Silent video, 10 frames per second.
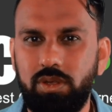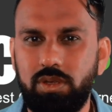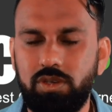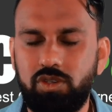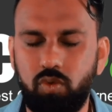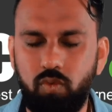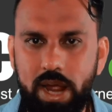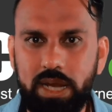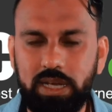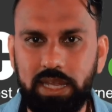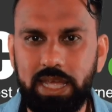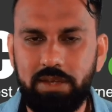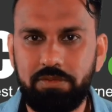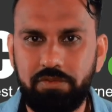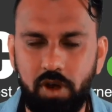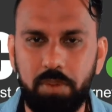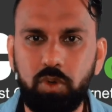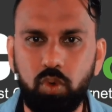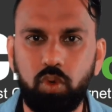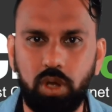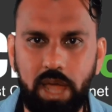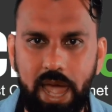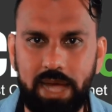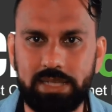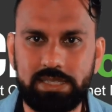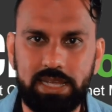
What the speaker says: directly from Google Ads